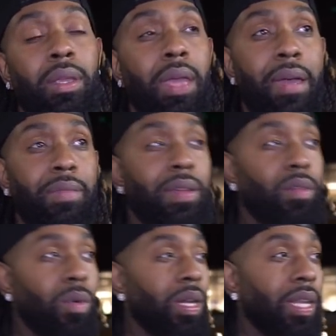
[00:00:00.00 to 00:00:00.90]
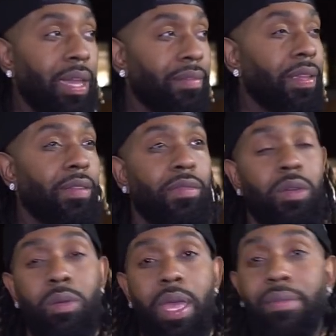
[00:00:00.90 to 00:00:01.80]
I've never won a Caffeine vote
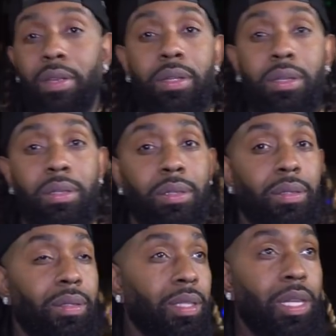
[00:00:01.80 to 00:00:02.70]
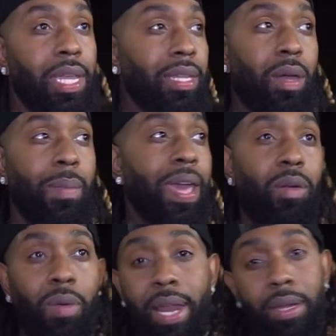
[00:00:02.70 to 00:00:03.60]
ever. It, it don't matter
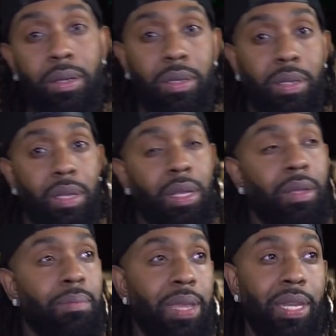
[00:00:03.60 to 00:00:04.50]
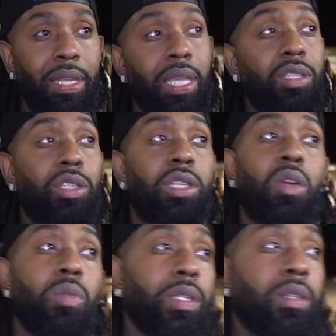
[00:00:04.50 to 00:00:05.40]
what I do. Me and the Geechi show
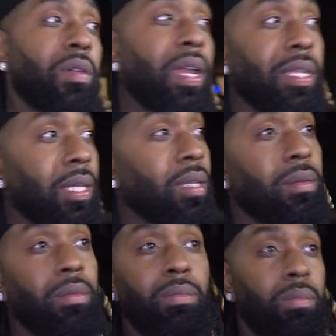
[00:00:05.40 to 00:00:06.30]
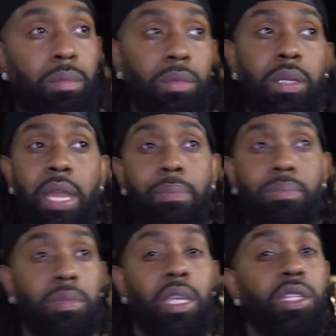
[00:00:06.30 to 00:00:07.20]
was crazy. They,
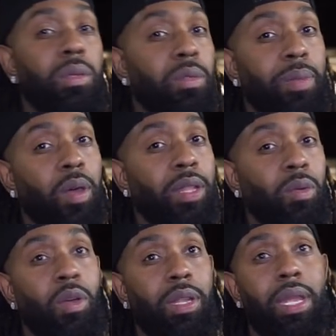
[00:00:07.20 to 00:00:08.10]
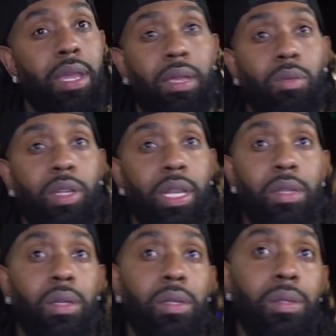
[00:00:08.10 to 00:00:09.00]
Geechi was blowing out the water. It wasn't nothing
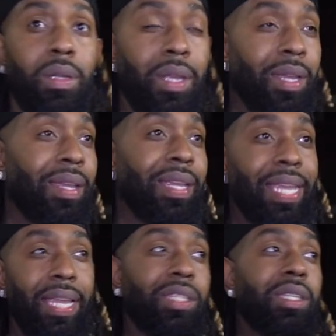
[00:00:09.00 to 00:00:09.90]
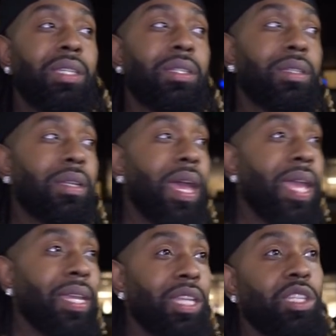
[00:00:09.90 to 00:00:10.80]
you could do. Geechi, I
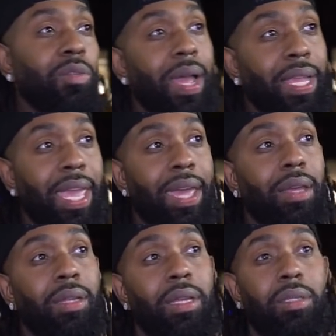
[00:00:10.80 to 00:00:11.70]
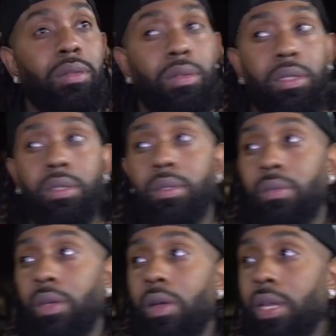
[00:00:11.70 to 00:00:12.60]
had Geechi, Rock, Cal, and Russell.
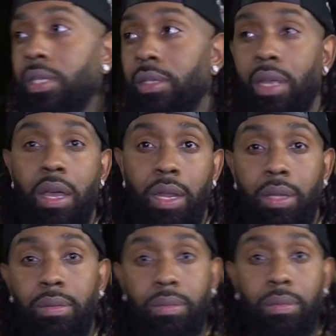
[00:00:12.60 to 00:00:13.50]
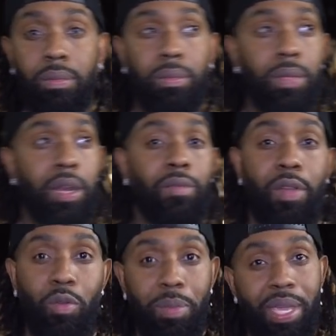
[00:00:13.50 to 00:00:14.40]
It's just all of, they don't
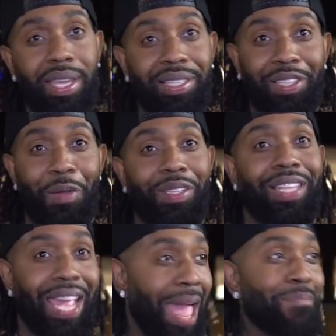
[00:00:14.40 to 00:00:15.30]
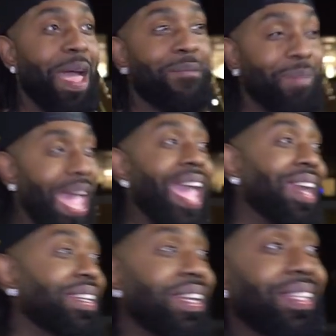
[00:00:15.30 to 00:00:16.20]
fuck with me. So it's like I'm not mad
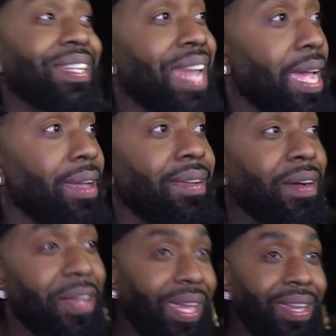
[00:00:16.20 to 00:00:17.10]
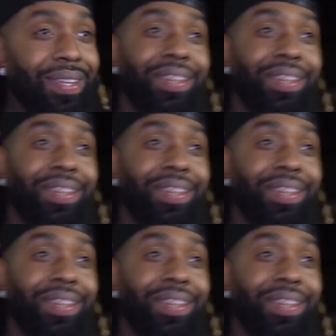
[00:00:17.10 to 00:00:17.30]
or nothing. Like, okay,